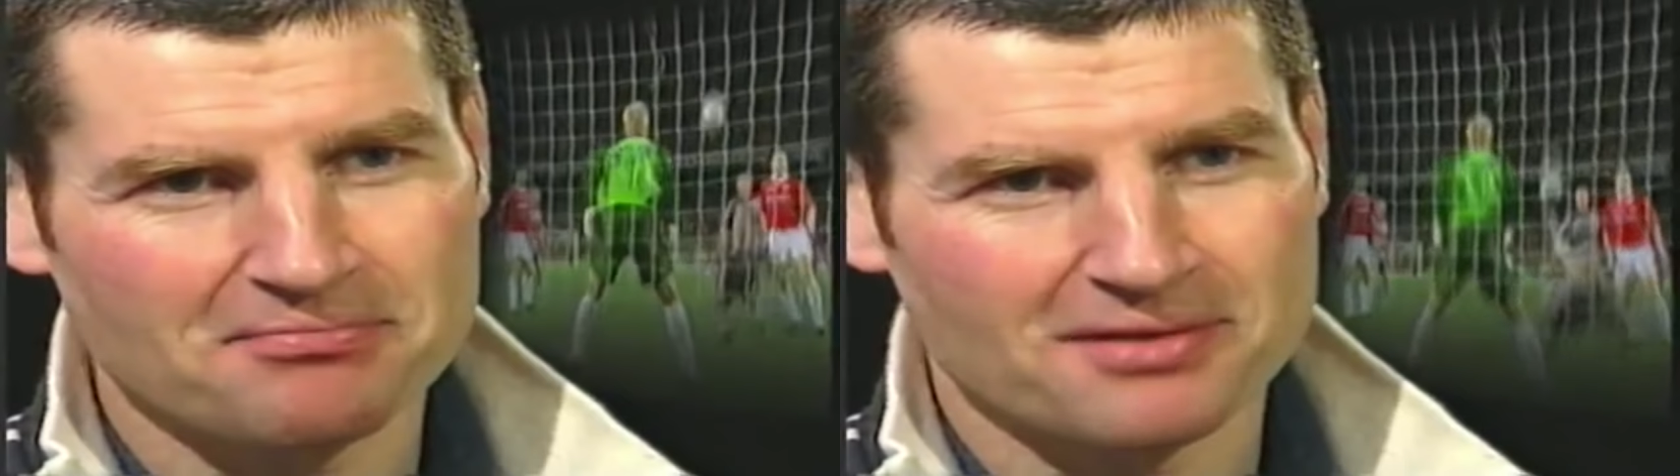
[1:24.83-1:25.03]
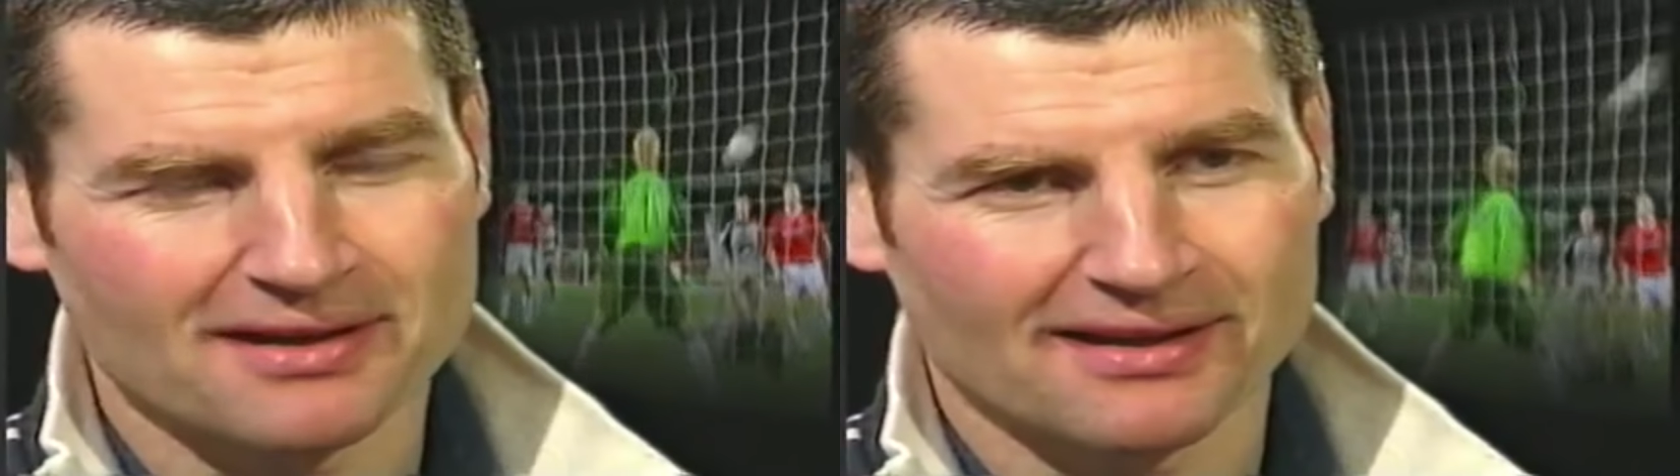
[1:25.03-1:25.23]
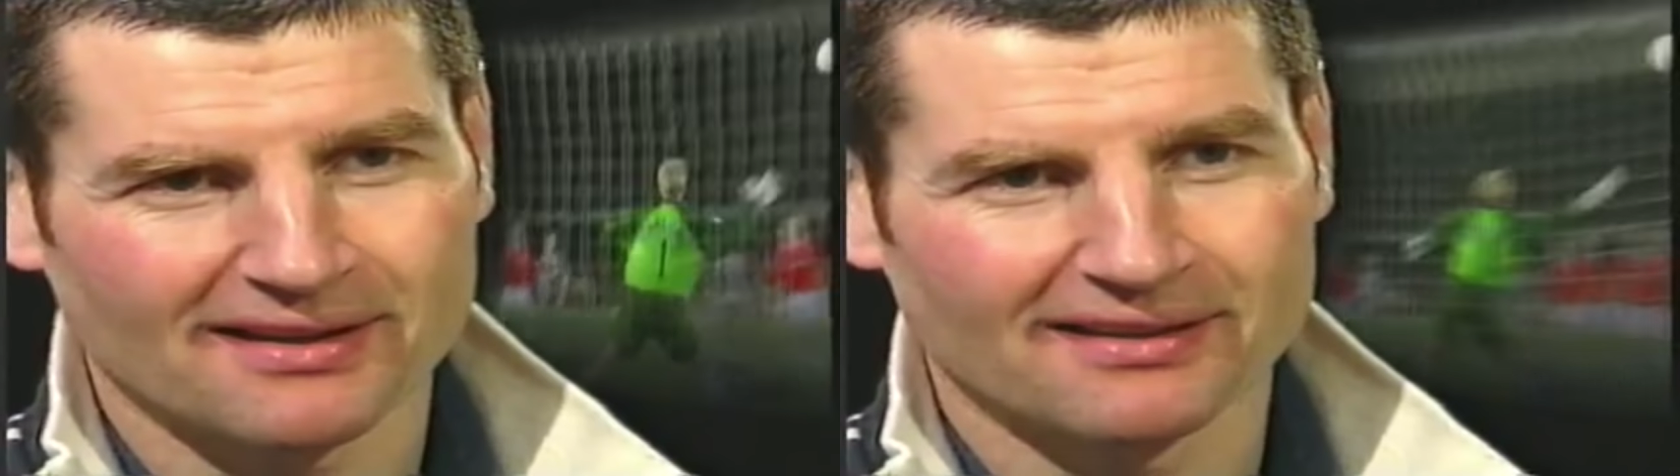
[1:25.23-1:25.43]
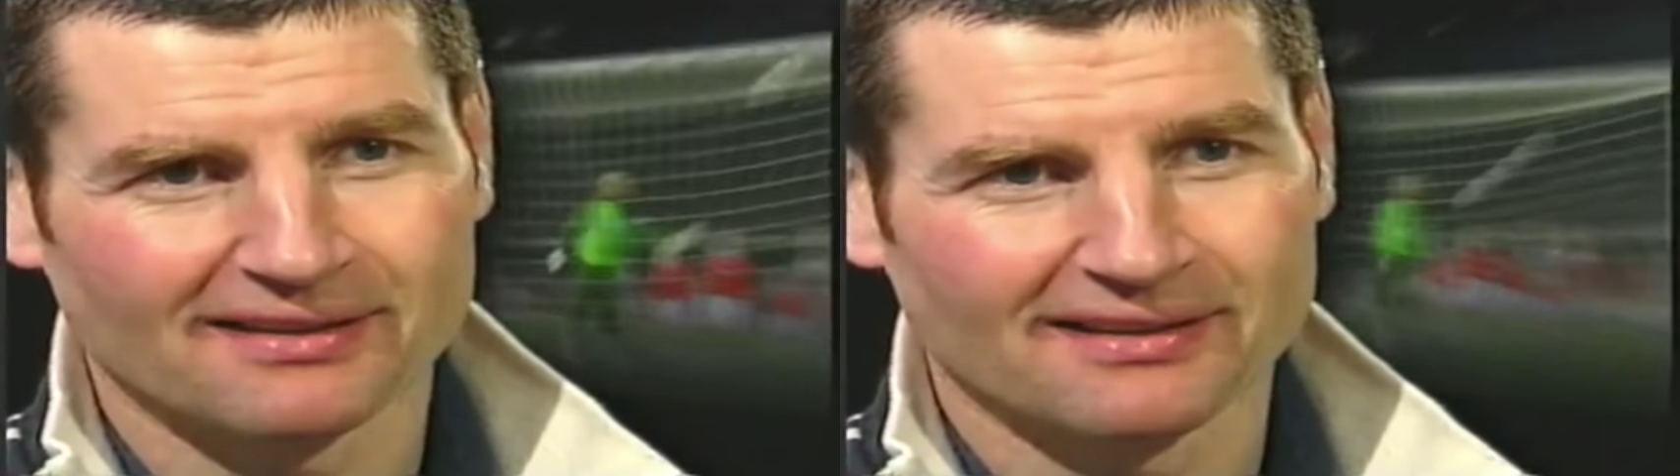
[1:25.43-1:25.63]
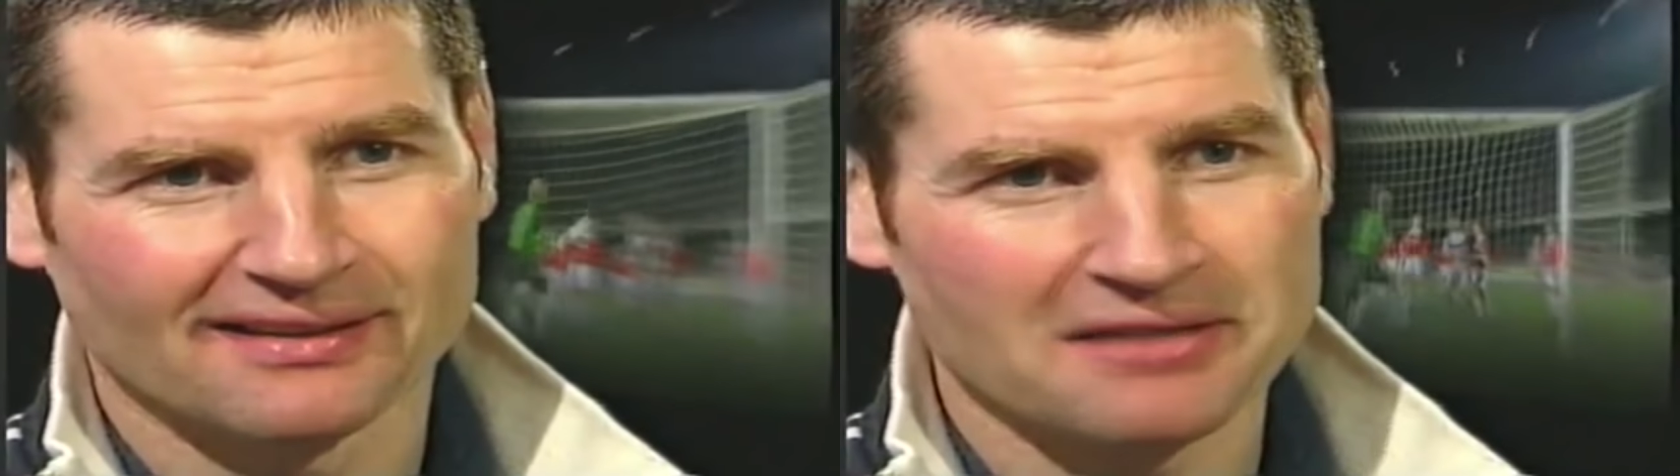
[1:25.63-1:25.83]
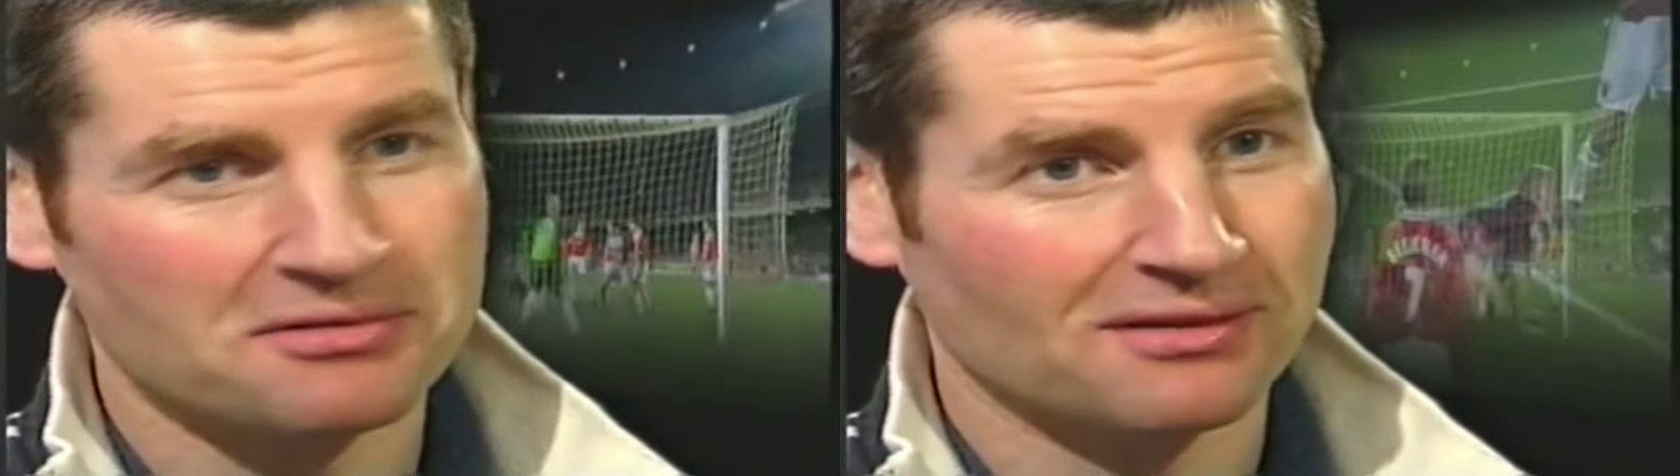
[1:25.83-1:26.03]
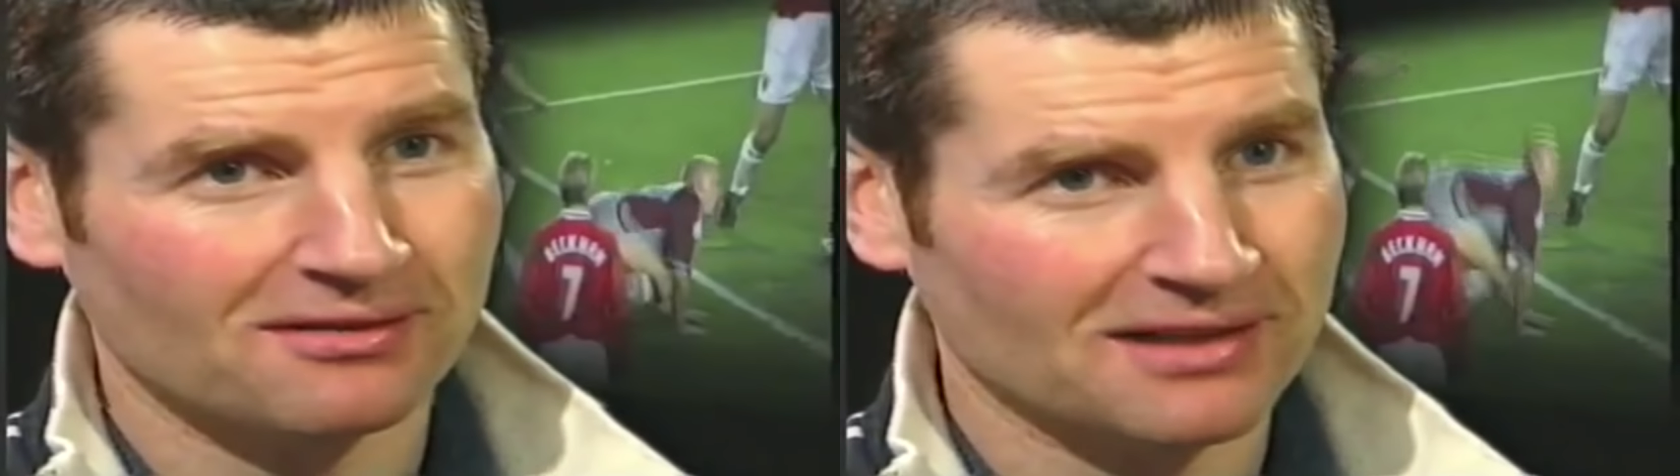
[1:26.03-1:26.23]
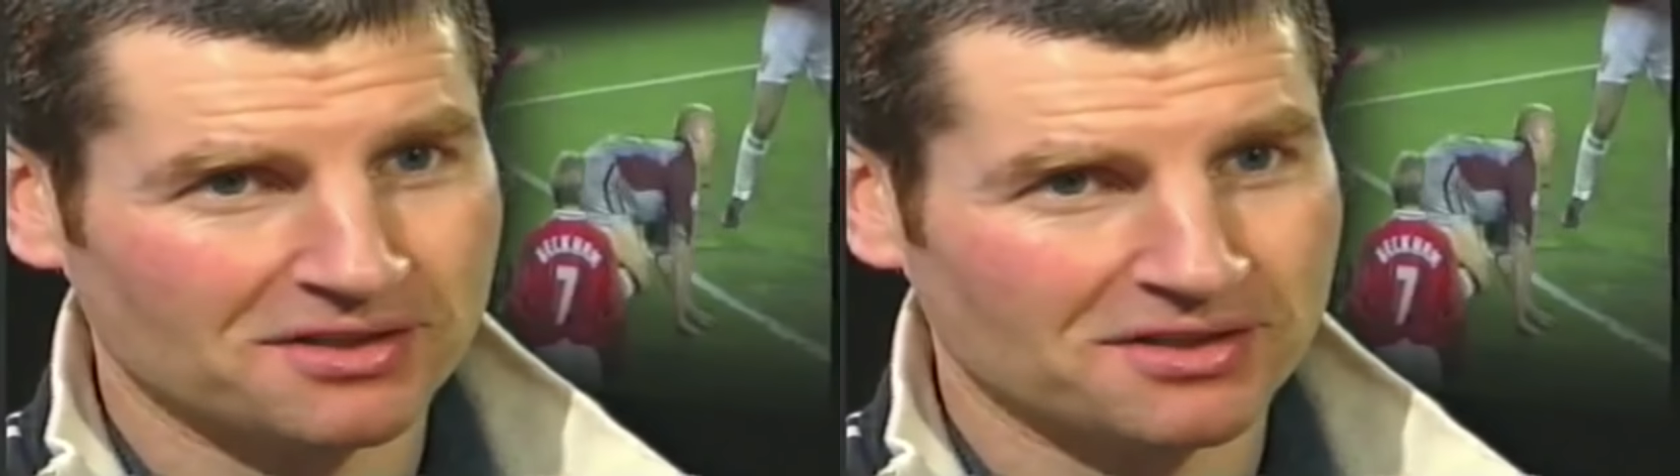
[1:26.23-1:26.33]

that break, and they were,